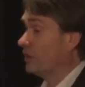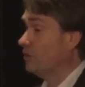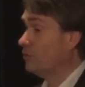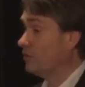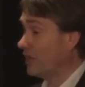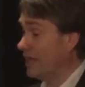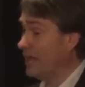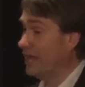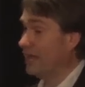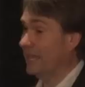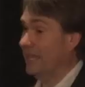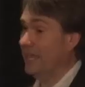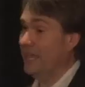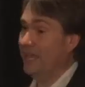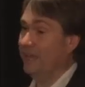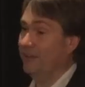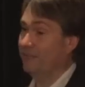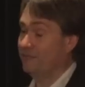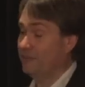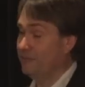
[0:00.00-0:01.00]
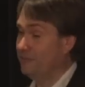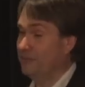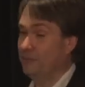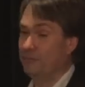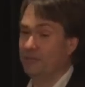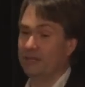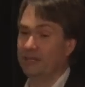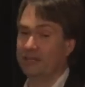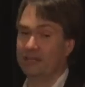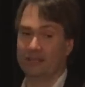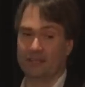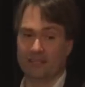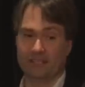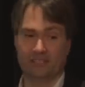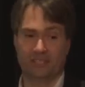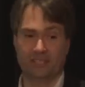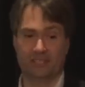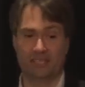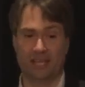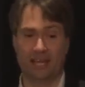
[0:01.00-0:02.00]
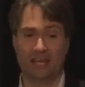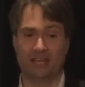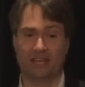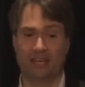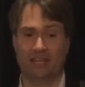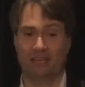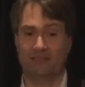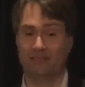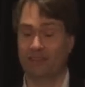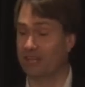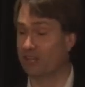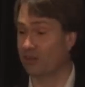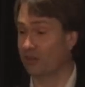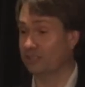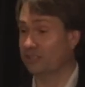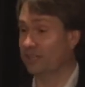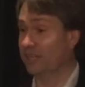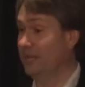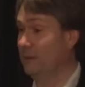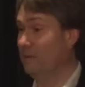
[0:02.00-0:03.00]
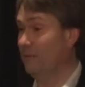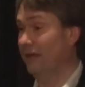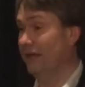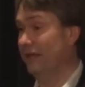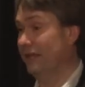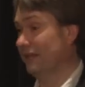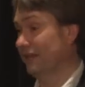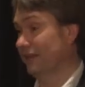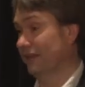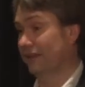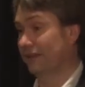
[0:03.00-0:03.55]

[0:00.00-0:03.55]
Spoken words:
You can't get 50 billion of these things out there if they cost any money.